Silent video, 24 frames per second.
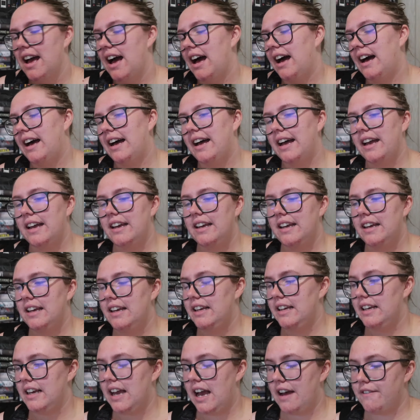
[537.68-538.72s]

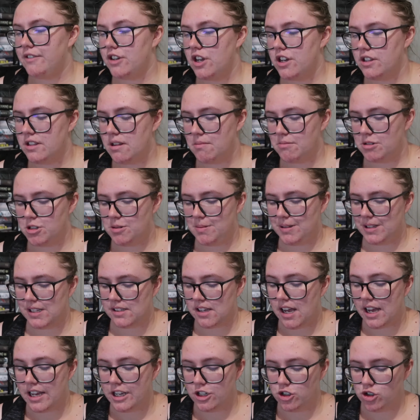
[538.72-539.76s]
I haven't heard that much about this.
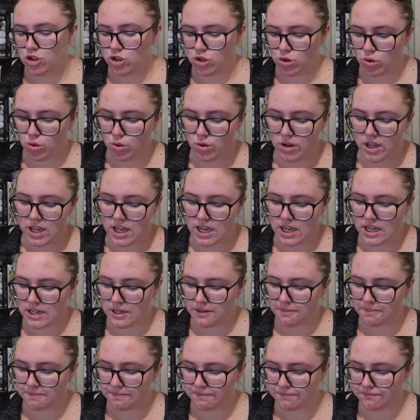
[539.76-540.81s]
I enjoyed
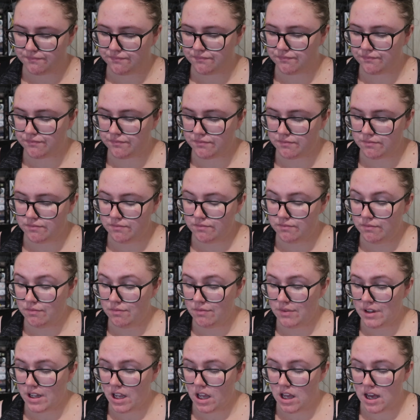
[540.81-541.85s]

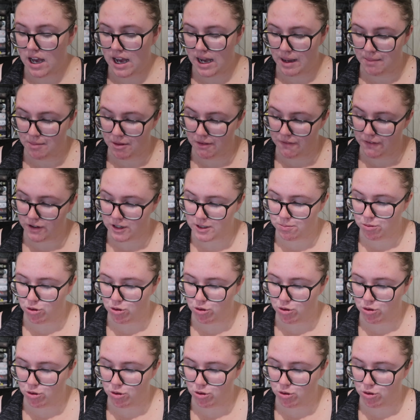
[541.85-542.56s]
the first